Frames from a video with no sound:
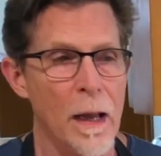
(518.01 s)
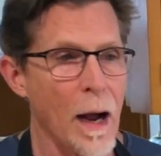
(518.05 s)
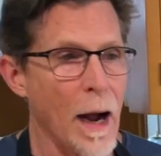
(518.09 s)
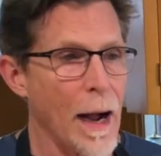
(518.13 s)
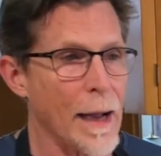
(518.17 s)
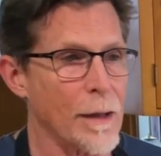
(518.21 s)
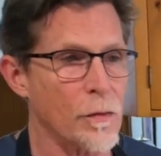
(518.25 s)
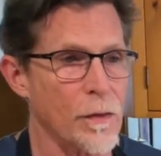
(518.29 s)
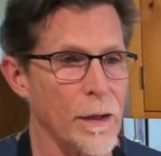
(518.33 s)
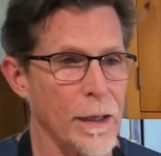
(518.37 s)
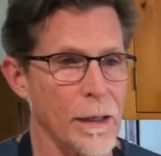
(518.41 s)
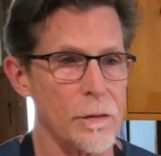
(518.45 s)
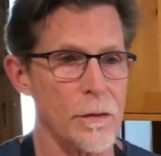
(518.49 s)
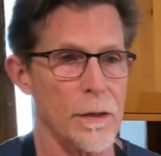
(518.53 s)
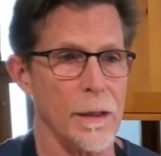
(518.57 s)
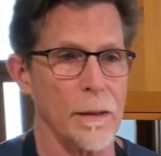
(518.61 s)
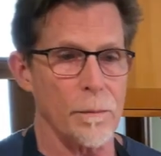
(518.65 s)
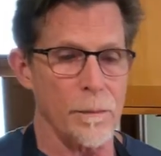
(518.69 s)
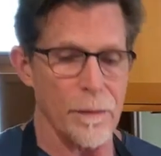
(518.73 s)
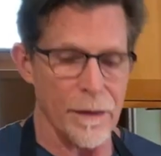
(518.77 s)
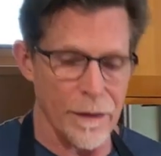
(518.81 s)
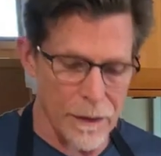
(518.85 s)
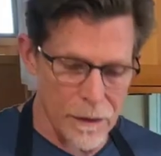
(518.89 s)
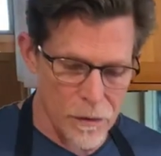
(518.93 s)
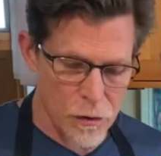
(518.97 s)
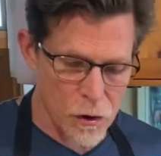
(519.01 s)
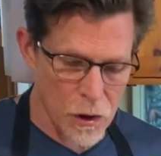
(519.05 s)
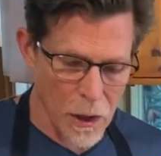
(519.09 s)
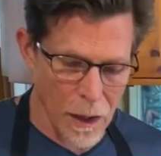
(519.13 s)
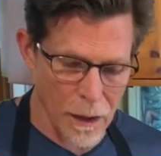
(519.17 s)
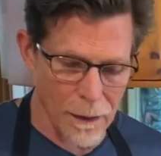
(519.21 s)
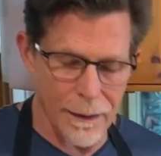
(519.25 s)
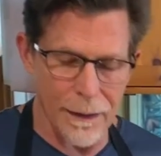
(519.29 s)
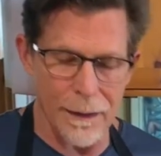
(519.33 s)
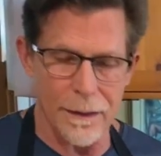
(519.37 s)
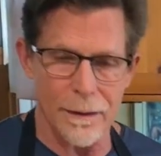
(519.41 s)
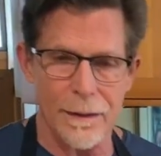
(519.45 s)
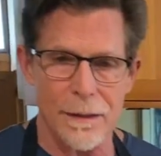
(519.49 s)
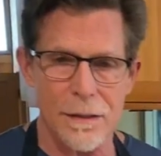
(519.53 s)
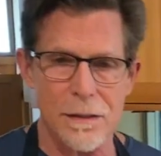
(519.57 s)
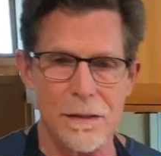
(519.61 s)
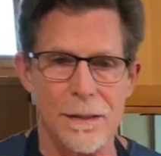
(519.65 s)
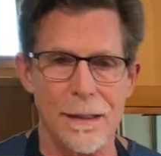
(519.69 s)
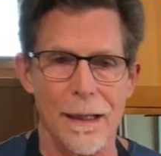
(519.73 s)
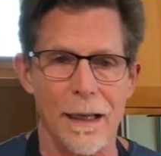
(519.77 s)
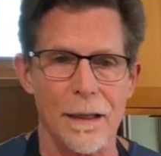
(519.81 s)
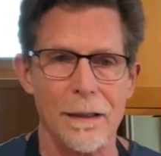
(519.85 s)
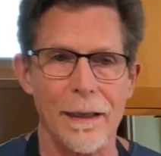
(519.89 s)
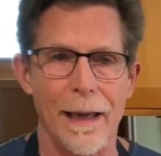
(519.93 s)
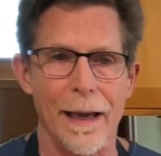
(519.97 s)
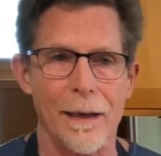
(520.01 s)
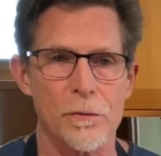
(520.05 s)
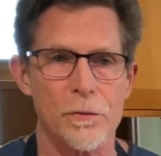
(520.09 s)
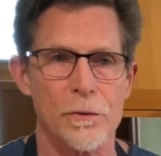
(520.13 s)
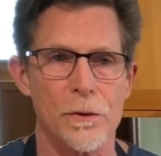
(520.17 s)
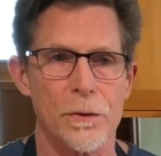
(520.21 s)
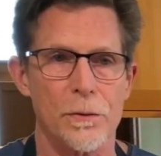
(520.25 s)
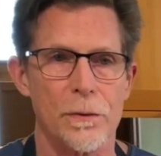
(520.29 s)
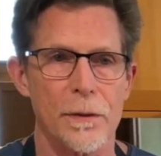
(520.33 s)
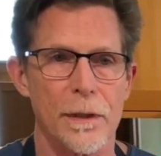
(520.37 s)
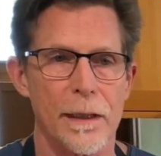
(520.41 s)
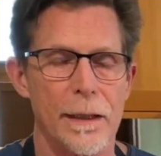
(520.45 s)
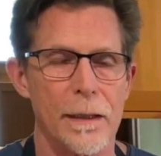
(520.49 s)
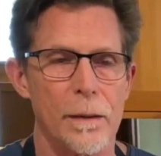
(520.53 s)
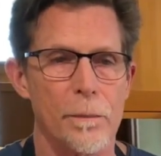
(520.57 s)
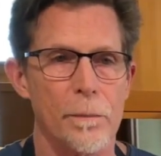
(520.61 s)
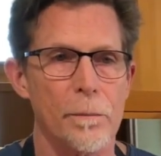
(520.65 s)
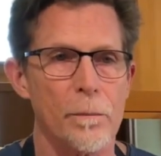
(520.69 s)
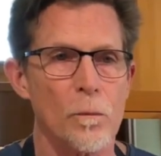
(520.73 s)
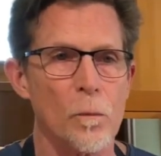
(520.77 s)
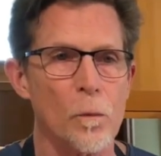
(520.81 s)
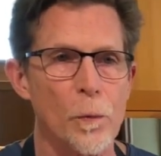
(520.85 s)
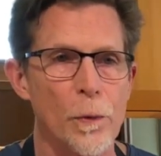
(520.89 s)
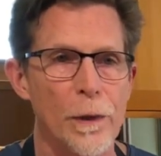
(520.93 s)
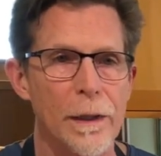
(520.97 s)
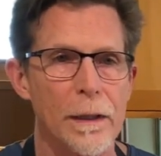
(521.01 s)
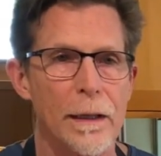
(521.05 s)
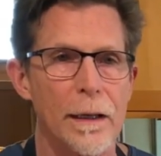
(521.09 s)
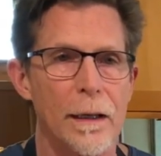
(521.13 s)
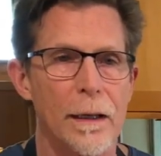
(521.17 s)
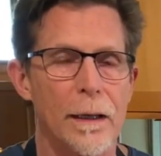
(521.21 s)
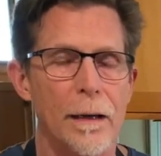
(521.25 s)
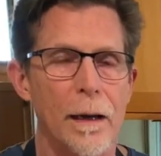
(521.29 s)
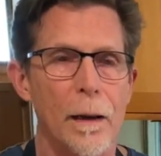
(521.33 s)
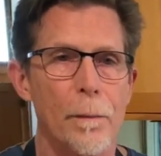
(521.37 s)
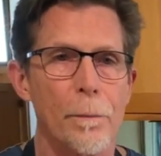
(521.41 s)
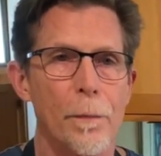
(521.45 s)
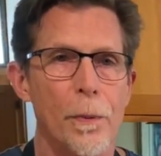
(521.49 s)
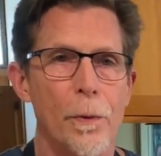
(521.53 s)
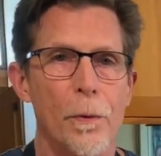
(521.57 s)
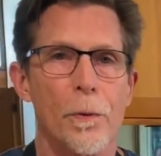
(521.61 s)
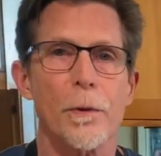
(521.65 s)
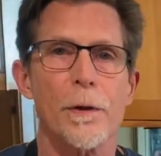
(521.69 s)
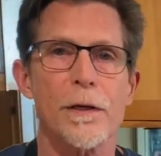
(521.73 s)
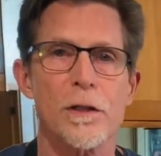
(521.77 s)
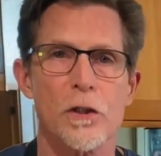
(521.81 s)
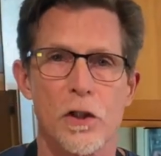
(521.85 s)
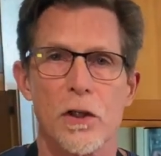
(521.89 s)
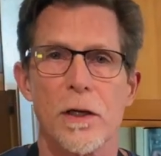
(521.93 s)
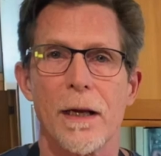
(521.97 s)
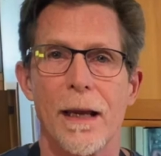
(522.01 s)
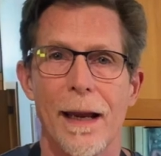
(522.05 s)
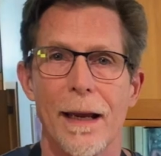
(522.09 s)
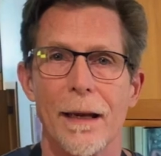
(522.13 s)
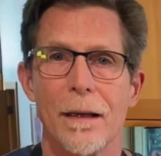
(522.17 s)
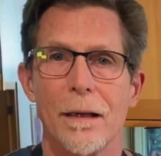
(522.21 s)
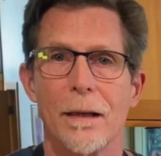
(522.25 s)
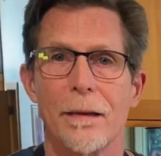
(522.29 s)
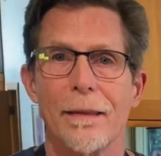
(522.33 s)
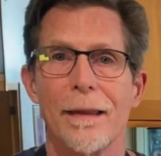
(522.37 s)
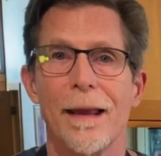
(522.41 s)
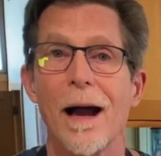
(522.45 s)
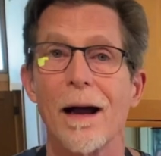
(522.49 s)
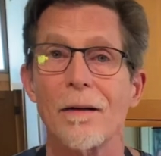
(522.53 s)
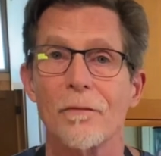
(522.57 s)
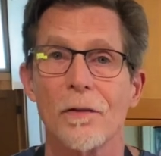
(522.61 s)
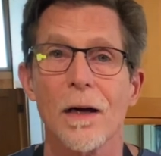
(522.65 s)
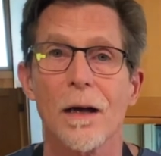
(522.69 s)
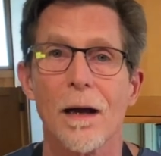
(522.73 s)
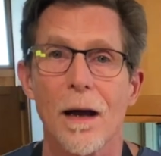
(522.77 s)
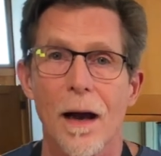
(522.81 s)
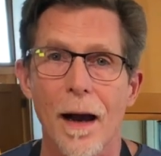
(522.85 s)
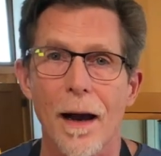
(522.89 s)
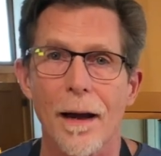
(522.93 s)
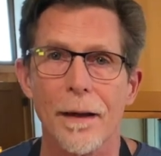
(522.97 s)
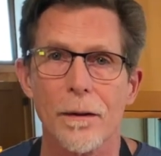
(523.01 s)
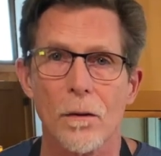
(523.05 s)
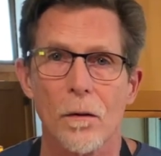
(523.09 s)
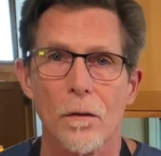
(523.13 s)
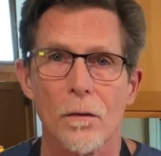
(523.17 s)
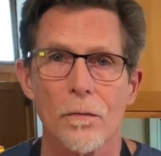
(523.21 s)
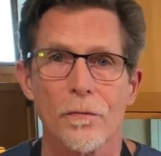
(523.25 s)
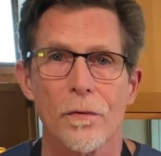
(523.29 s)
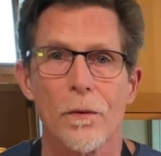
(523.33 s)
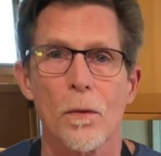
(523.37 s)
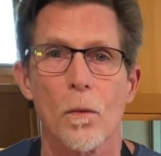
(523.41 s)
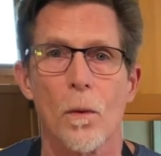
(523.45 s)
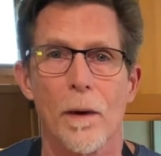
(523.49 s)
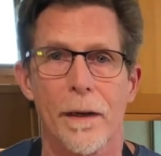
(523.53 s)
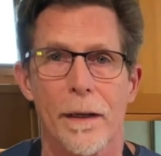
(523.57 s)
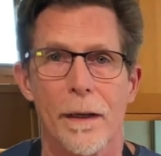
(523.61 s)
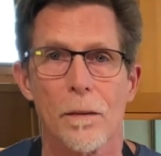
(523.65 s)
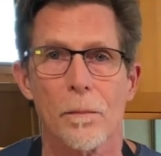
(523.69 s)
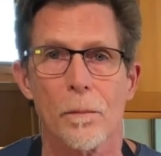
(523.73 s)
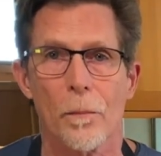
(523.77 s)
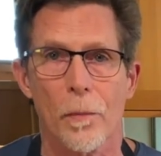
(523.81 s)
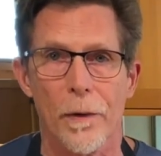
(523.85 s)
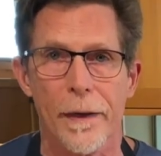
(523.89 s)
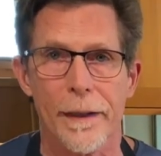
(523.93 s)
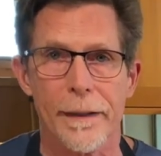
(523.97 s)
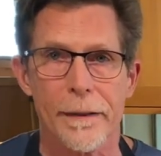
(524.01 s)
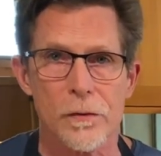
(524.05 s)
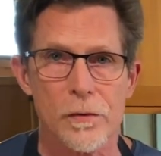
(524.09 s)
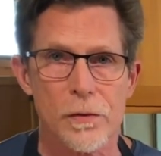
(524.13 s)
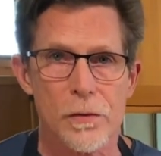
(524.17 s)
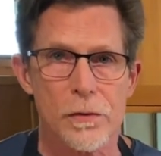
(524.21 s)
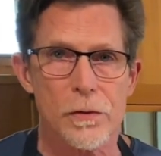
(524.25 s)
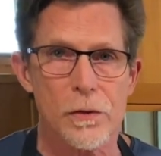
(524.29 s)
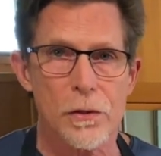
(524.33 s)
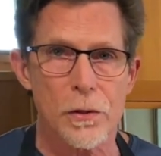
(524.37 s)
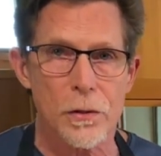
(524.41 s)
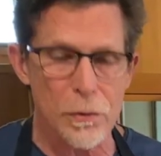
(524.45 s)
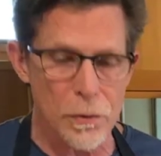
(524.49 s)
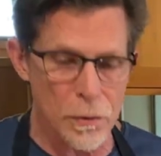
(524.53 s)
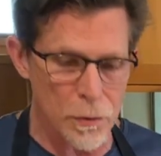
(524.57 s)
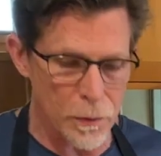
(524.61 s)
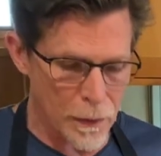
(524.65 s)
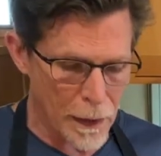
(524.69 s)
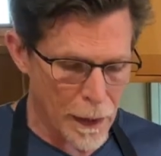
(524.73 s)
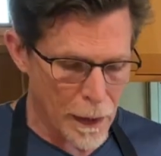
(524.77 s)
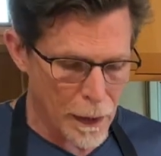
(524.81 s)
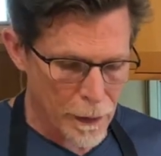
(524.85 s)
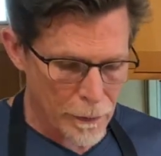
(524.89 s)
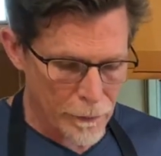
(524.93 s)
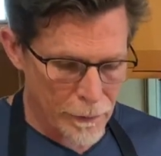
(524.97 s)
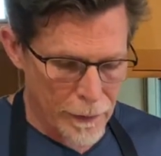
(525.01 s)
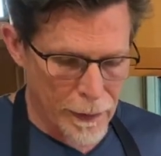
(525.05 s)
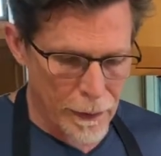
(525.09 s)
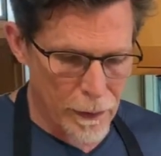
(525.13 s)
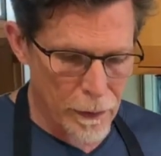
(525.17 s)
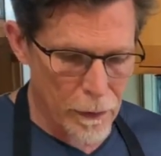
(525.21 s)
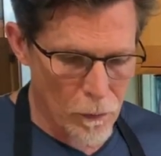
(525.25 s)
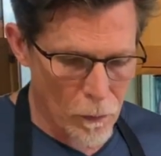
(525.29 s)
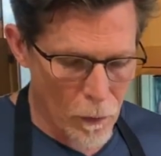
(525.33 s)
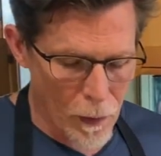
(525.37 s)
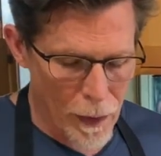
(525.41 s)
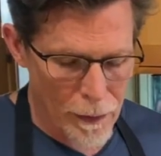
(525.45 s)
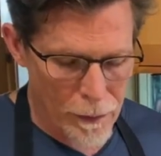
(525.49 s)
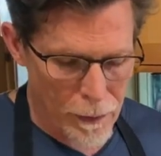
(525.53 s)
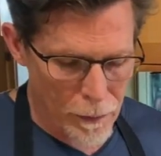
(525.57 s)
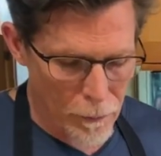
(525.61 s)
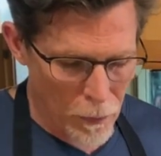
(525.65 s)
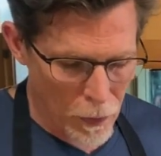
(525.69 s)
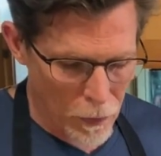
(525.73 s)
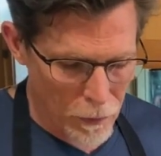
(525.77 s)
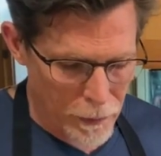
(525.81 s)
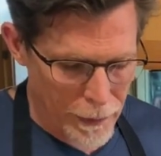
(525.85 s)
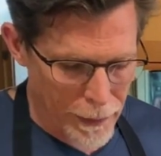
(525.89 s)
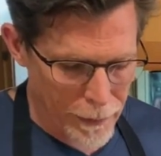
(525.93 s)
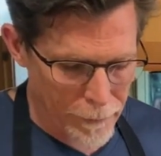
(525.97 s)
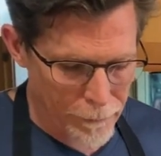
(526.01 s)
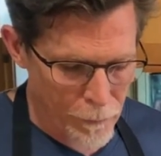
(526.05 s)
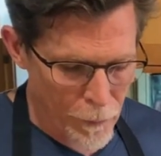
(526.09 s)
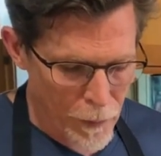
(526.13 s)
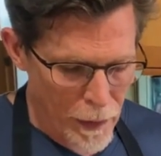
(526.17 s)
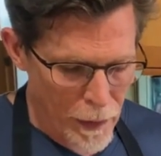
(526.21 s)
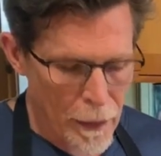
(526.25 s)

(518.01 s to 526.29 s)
I think that the chunkiness allows you to really appreciate the avocado for what it brings to the guacamole.